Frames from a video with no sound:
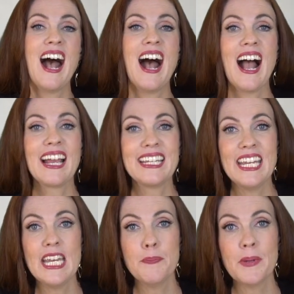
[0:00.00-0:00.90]
I
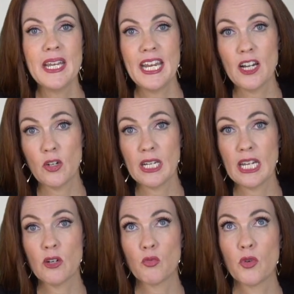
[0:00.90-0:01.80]
keep hearing
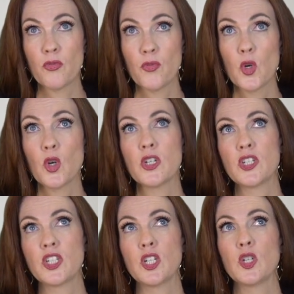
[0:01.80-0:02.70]
it referred
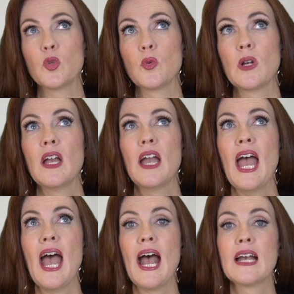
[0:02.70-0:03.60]
to
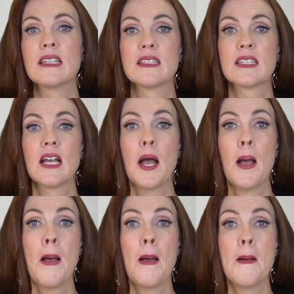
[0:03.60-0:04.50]
as
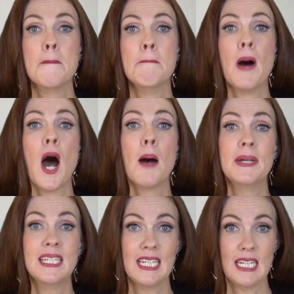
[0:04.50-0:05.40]

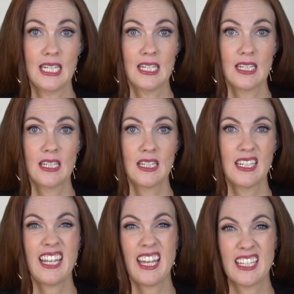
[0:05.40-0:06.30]
momedy.
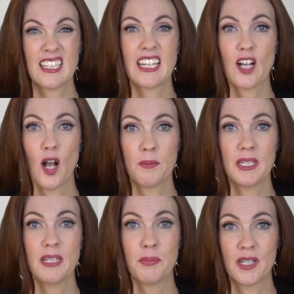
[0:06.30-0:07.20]
Get it? Like
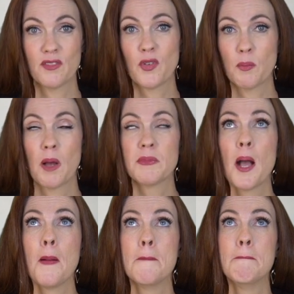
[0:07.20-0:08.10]
comedy, but for
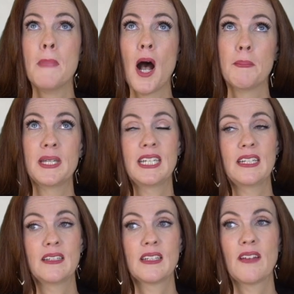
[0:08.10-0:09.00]

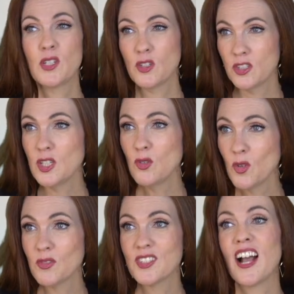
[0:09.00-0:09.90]
momedy. Do you
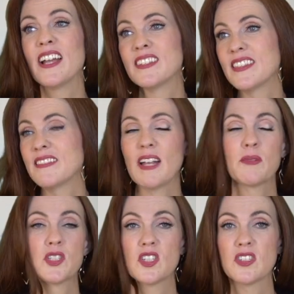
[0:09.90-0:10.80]
know, I
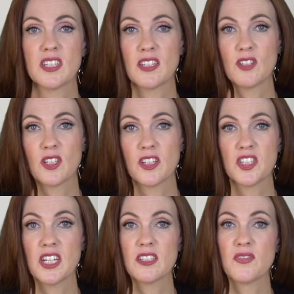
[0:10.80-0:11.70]
wish you could see the look on
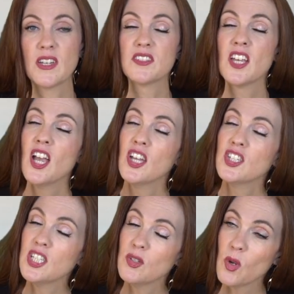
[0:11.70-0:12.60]
Shady's face.
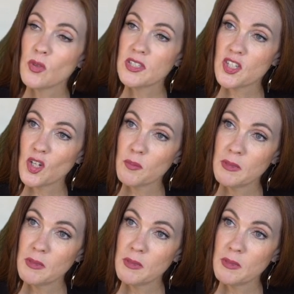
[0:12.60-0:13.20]
Do you know this term?